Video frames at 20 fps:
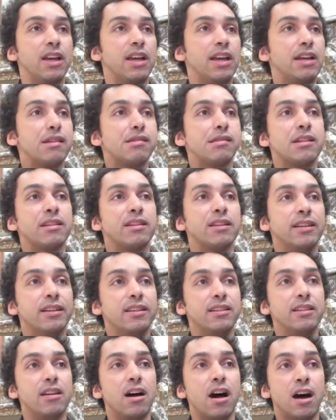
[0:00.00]
it
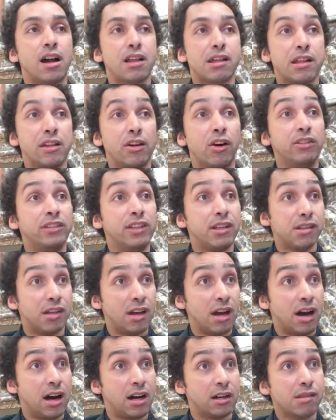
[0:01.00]
the arts and only
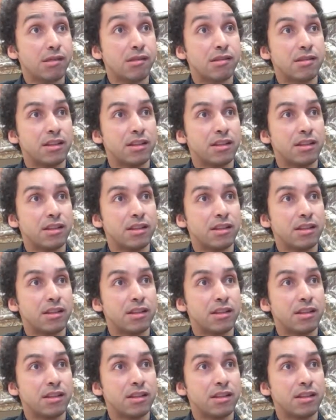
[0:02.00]
the arts